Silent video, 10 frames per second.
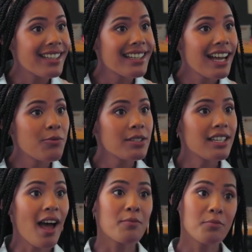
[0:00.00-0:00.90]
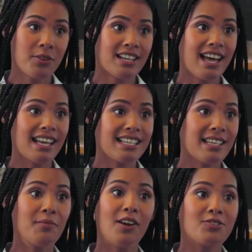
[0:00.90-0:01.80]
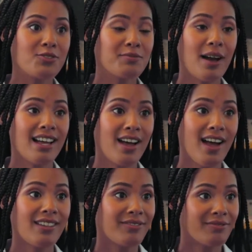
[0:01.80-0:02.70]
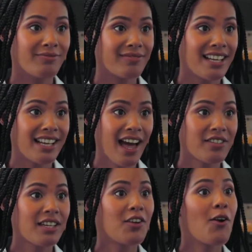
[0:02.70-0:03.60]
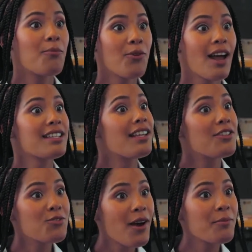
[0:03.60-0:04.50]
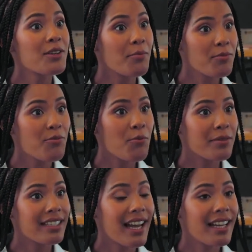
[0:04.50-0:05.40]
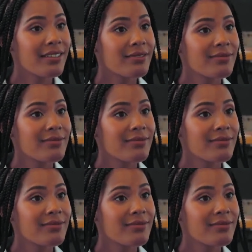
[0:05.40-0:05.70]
Then it was time to put the LED modules back on. I think the whole process was wrapped up before midnight.